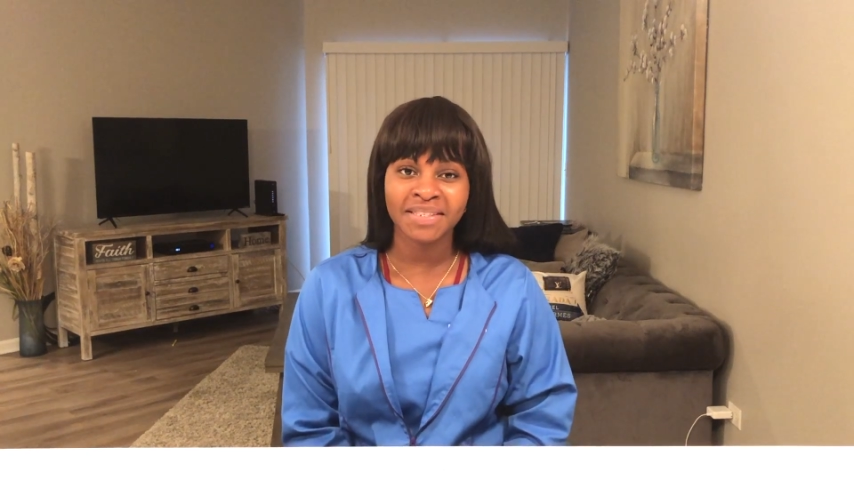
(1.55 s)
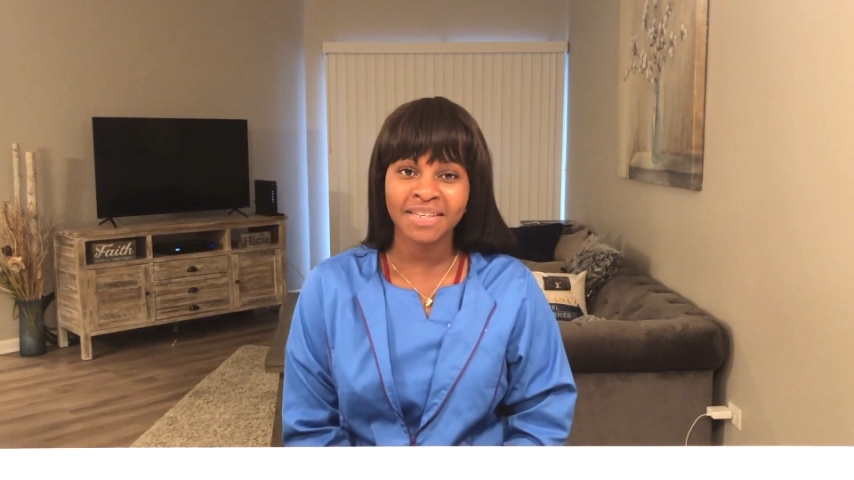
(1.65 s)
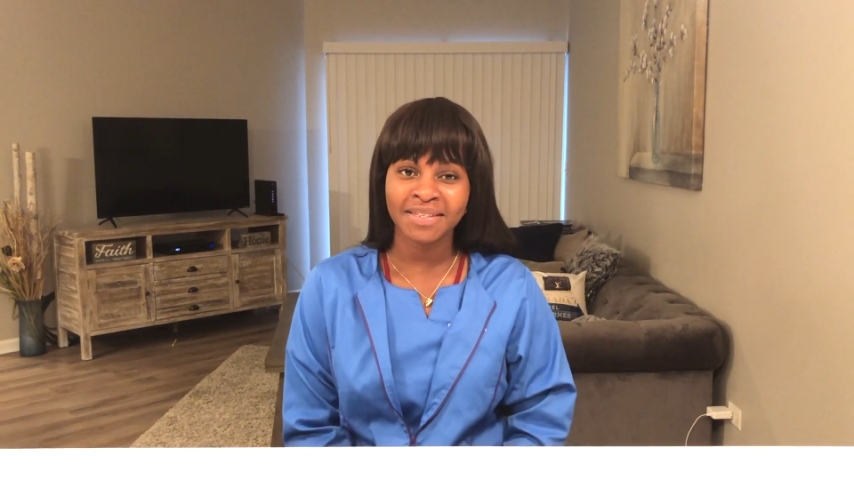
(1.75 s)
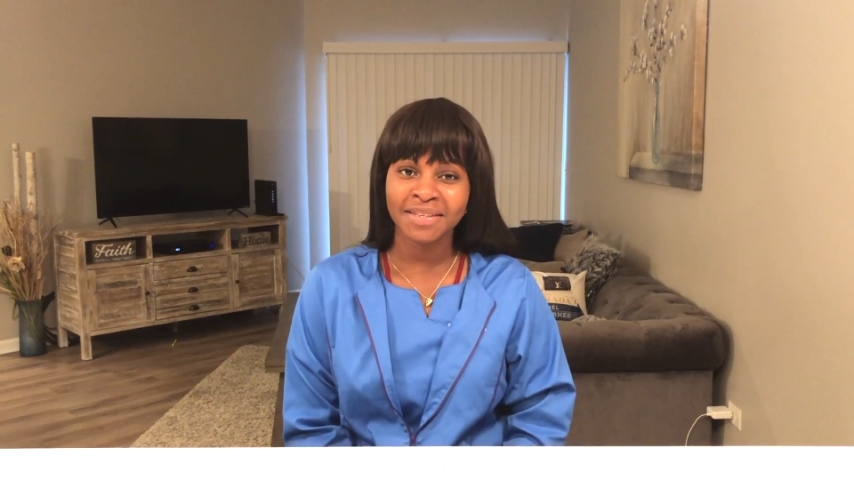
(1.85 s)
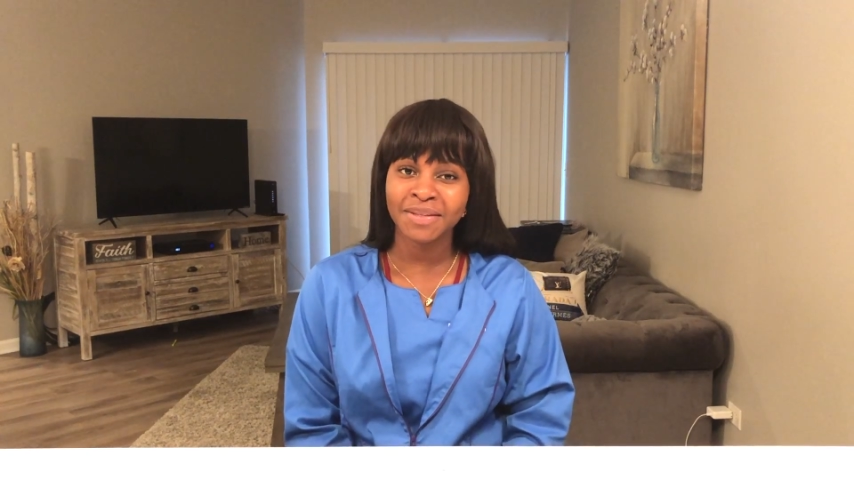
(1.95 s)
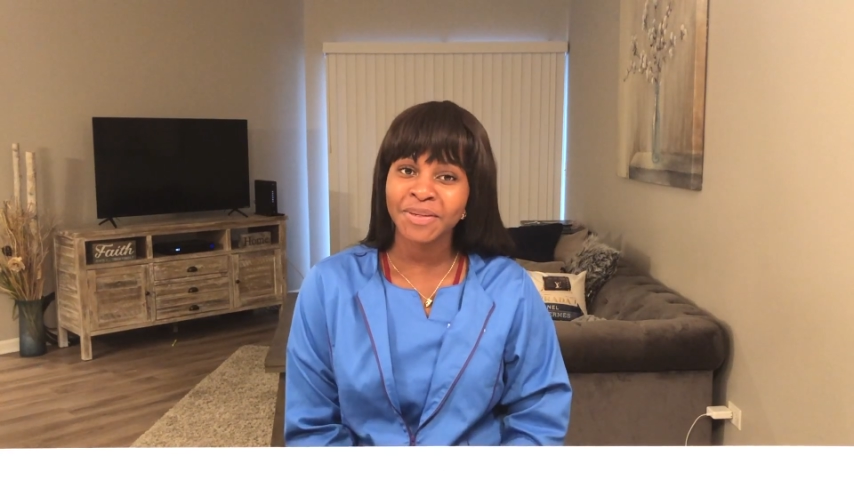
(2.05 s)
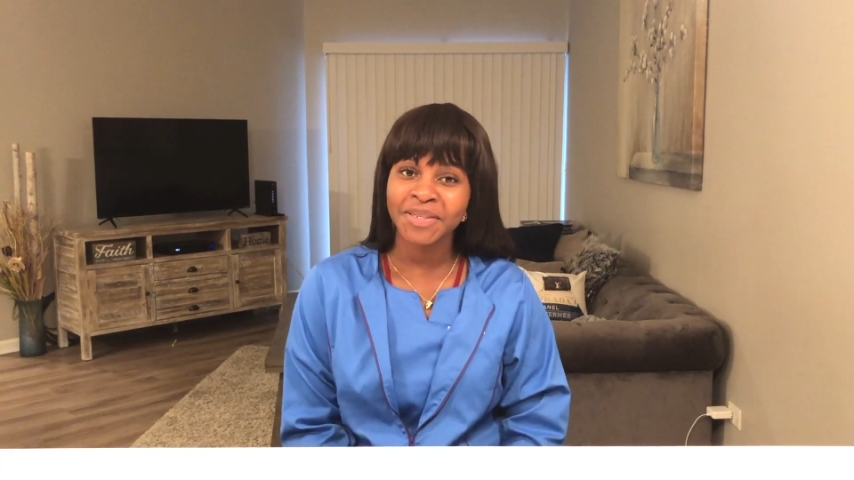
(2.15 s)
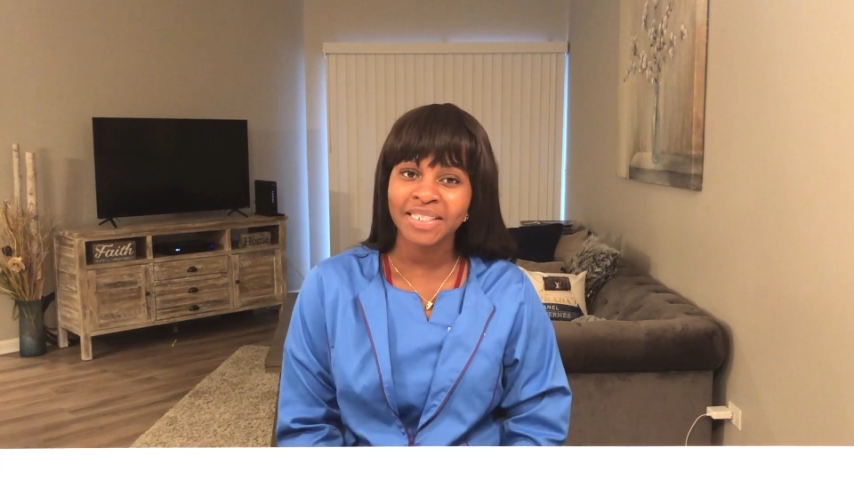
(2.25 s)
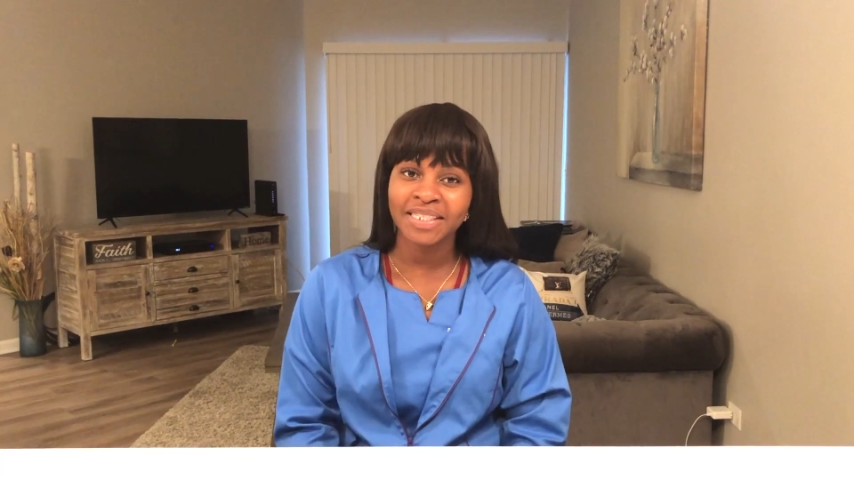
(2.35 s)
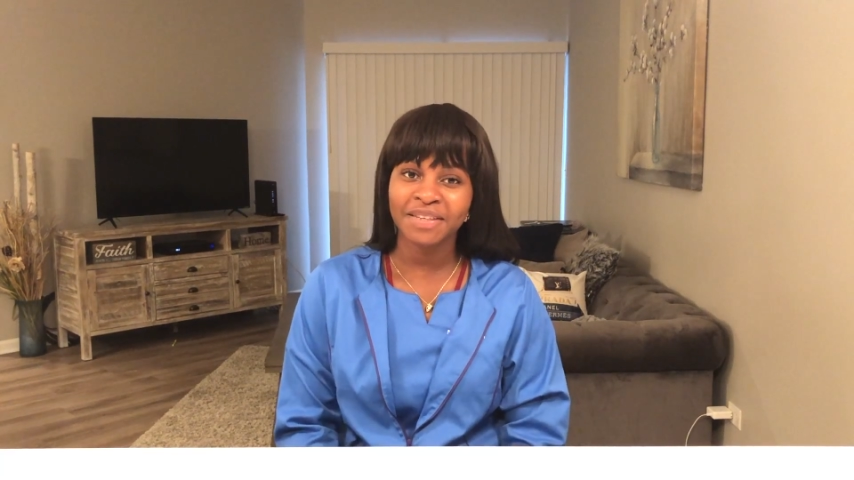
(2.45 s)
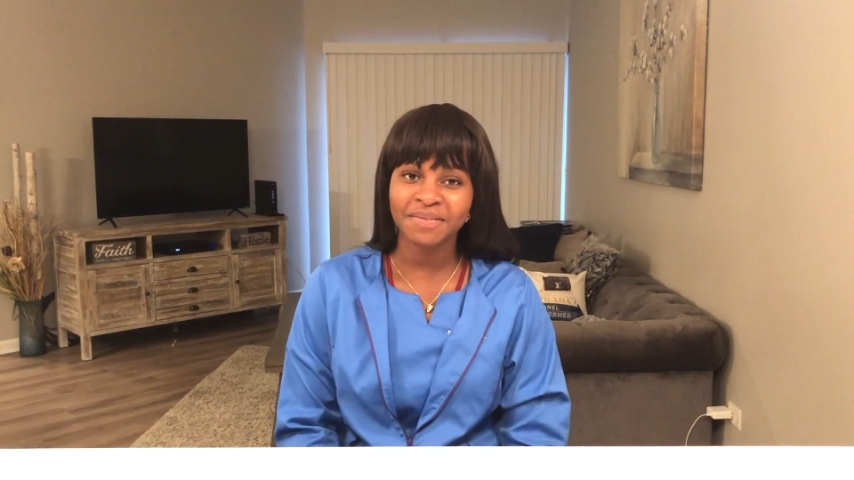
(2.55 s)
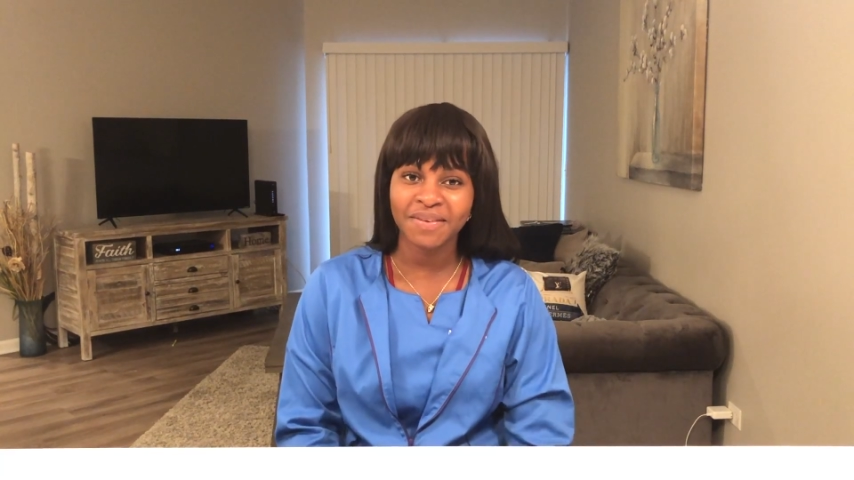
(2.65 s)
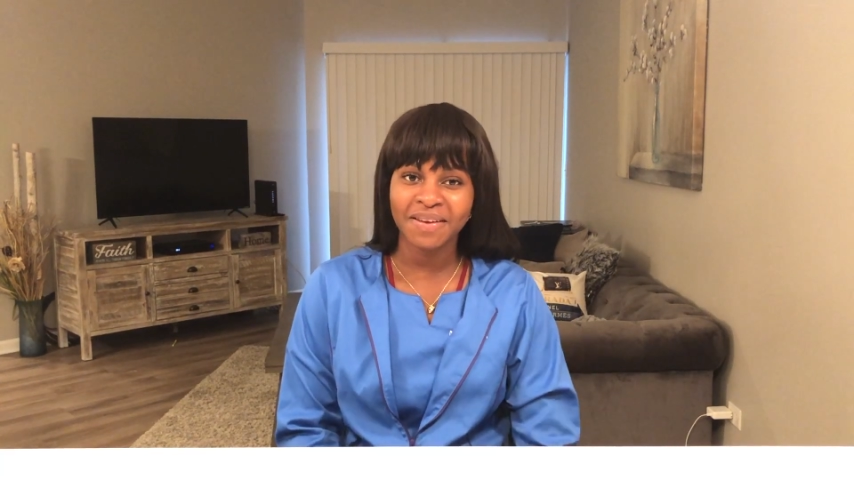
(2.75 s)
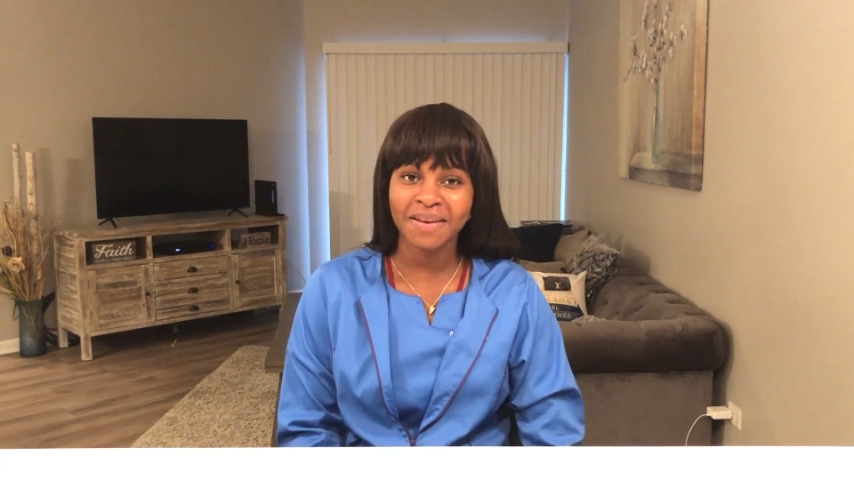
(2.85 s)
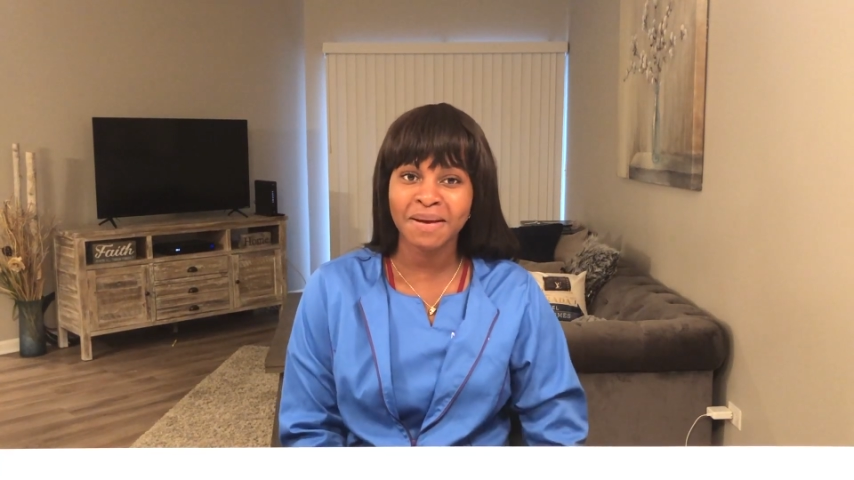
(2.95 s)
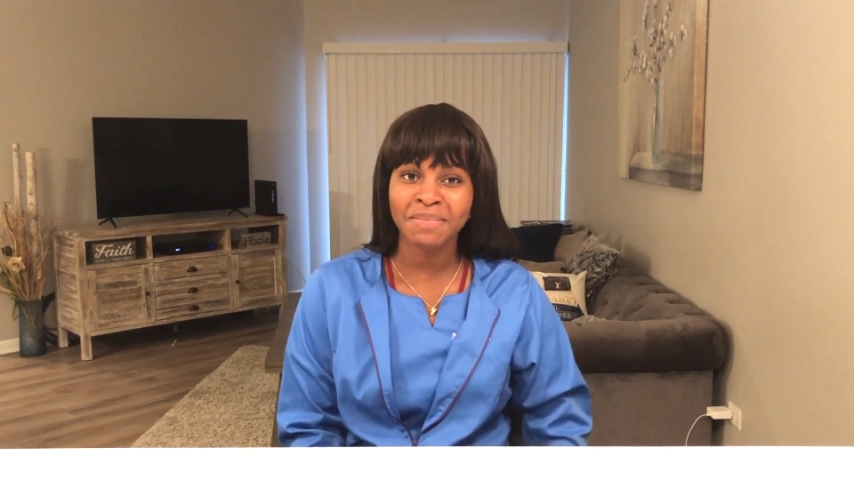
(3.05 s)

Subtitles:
Jess and Lawry TV.